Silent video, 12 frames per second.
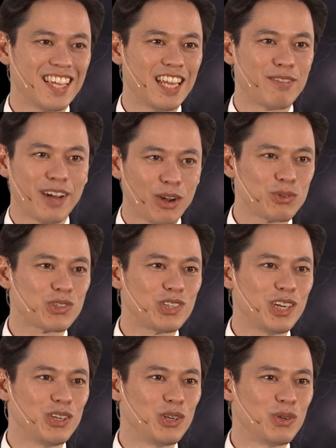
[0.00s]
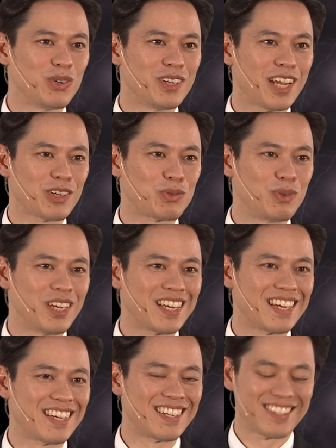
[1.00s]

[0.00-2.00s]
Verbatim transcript: and if I don't see you next week,